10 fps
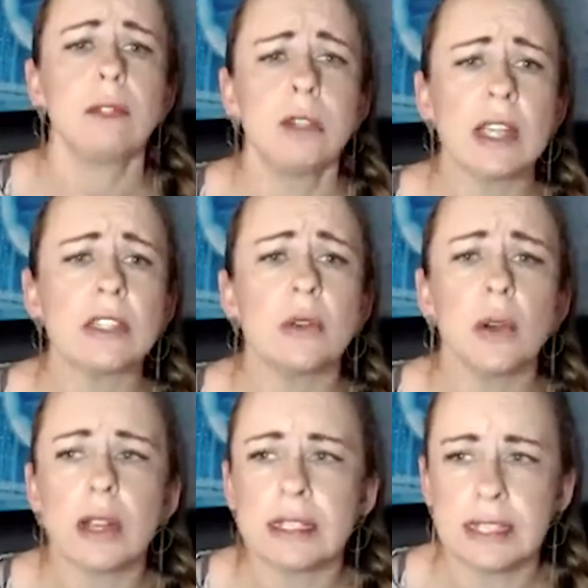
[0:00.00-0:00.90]
Okay, so an
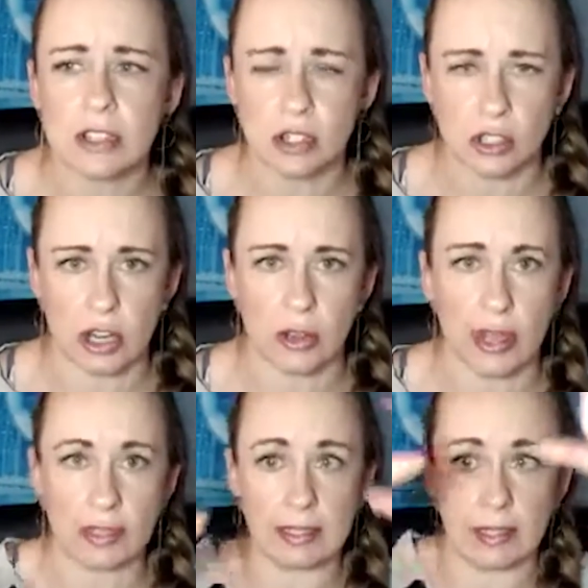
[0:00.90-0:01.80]
organizational chart, you
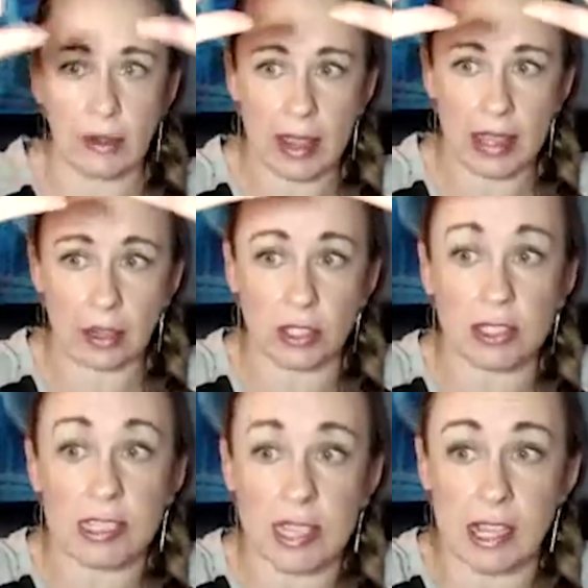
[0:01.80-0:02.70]
guys, is, okay, here's
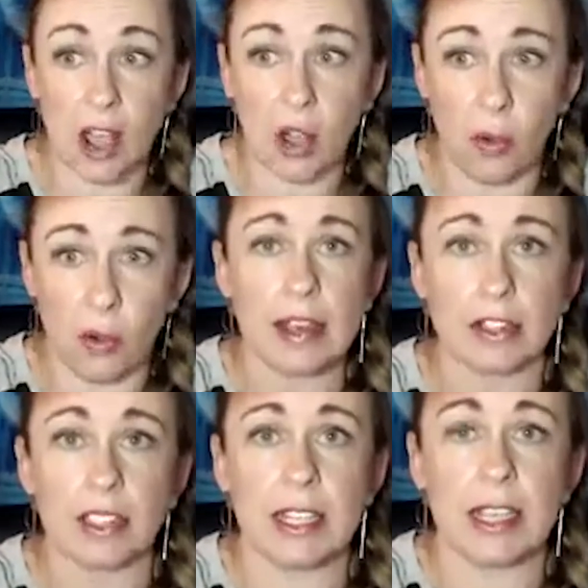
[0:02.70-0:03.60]
CEO, and your
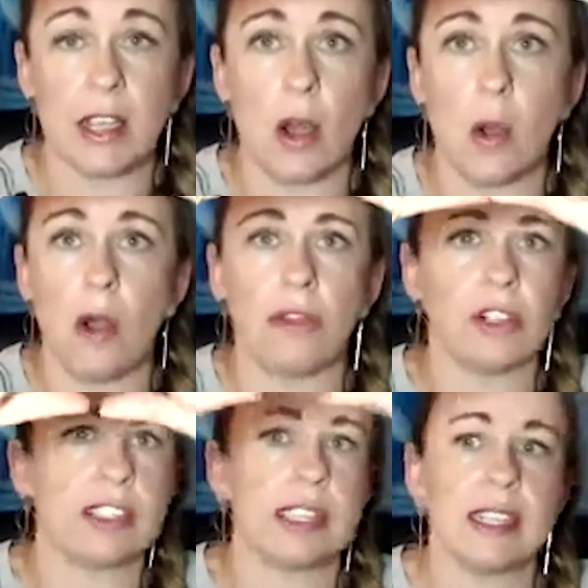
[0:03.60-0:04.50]
CEO
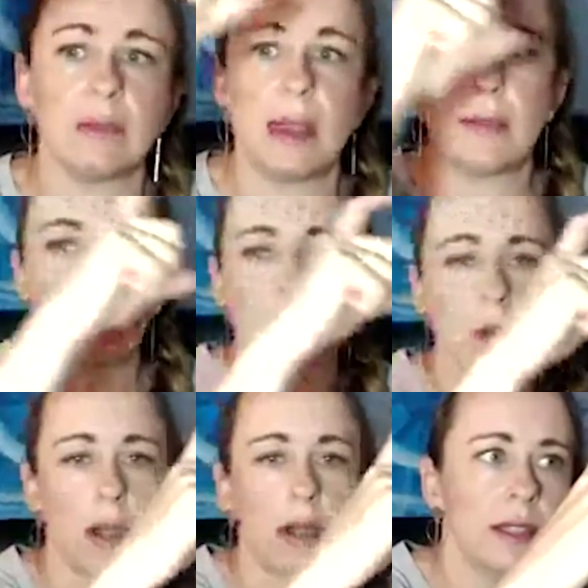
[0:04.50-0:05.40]
oversees maybe
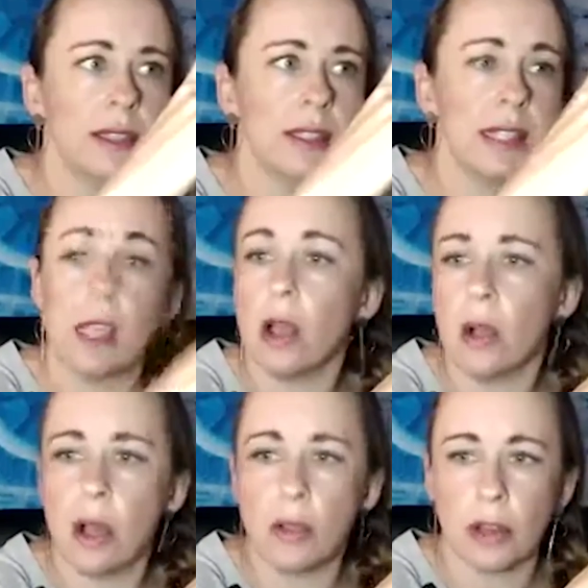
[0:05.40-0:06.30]
your
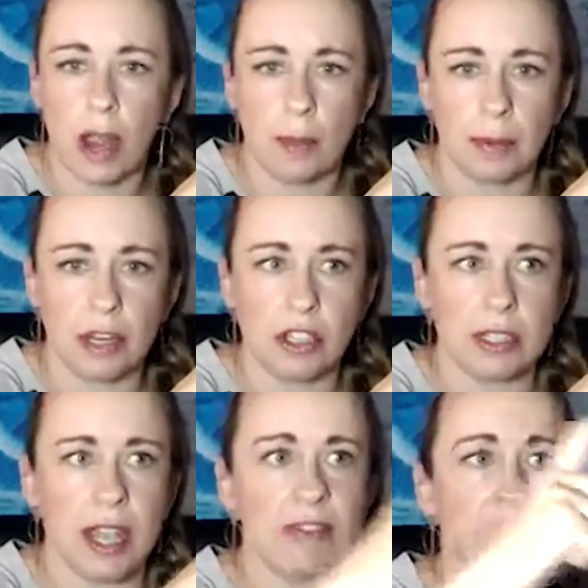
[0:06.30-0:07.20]
COO, your operations
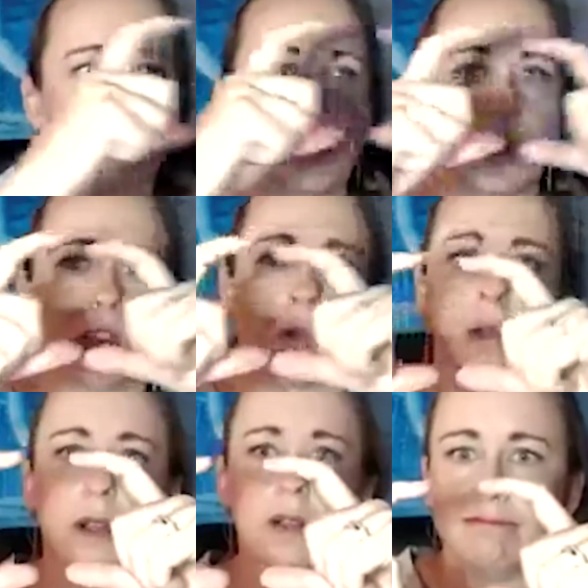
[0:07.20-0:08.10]
officer,
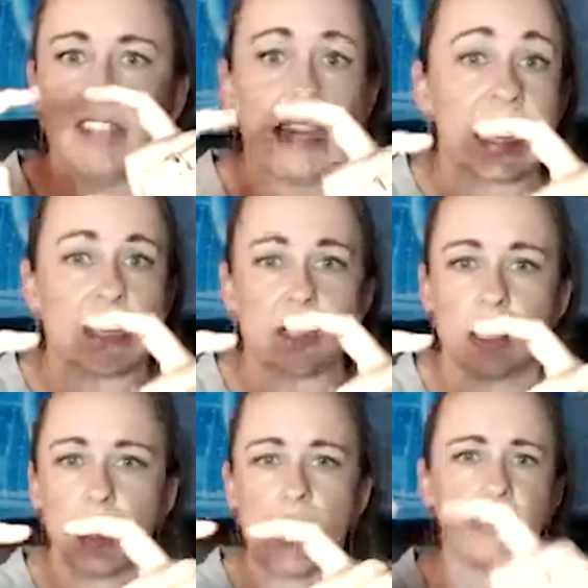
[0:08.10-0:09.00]
your
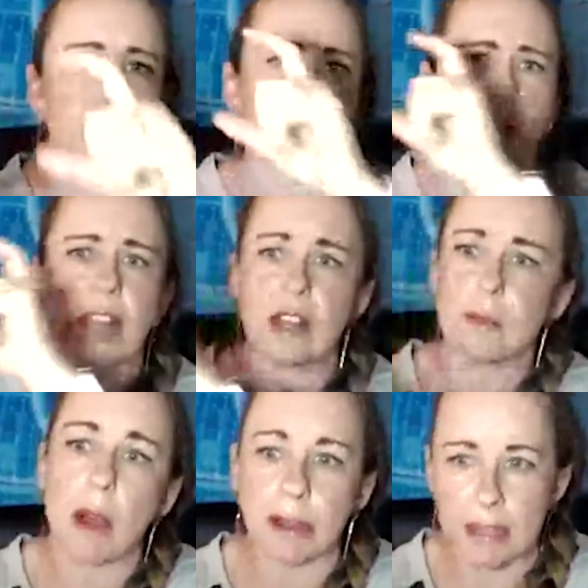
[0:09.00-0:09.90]
financial officer, and your
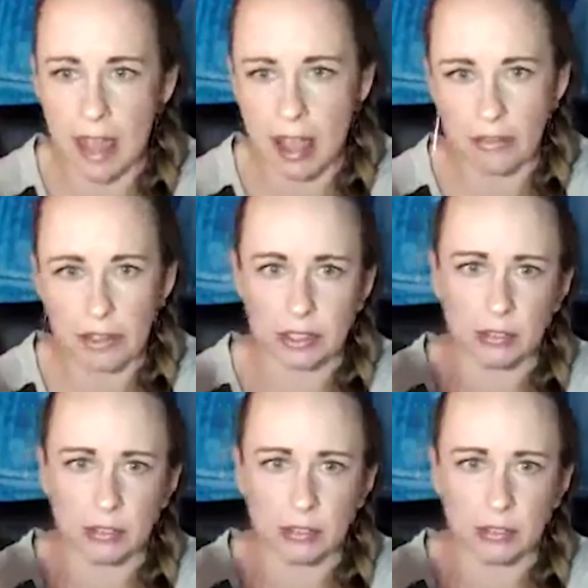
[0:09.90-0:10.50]
marketing officer,